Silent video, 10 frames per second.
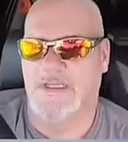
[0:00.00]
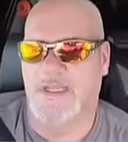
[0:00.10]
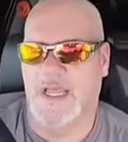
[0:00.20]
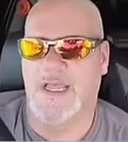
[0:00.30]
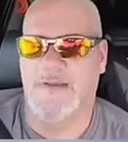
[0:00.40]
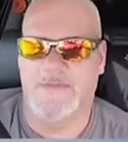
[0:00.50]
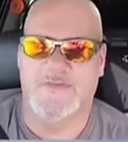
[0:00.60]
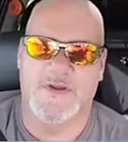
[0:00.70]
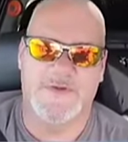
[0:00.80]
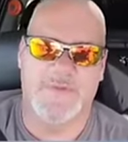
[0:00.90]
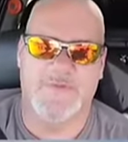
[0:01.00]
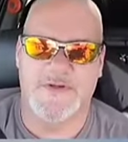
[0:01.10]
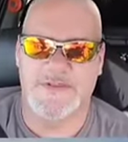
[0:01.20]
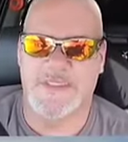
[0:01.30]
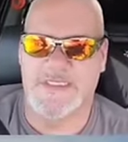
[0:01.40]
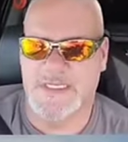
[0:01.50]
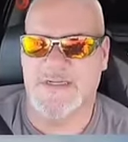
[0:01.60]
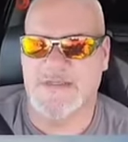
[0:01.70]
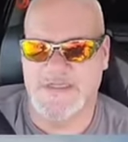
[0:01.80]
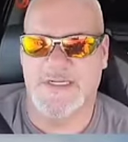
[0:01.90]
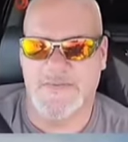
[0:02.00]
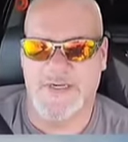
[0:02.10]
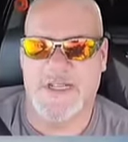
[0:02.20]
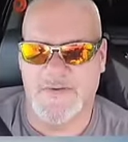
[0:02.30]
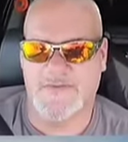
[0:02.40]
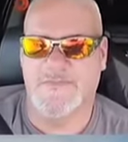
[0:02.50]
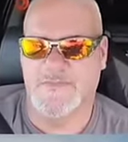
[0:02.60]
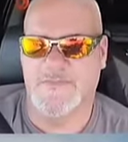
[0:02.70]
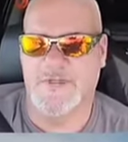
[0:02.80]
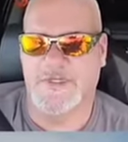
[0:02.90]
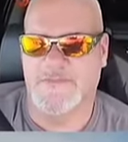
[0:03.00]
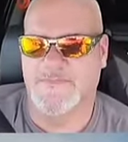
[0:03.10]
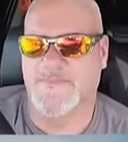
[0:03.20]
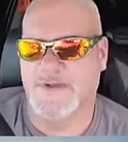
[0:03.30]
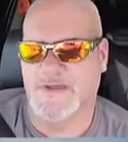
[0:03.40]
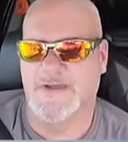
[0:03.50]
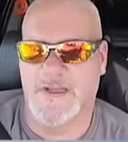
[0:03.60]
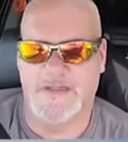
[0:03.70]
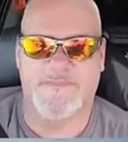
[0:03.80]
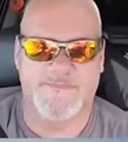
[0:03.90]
I haven't crossed my first set of scales yet, but I don't really figure out,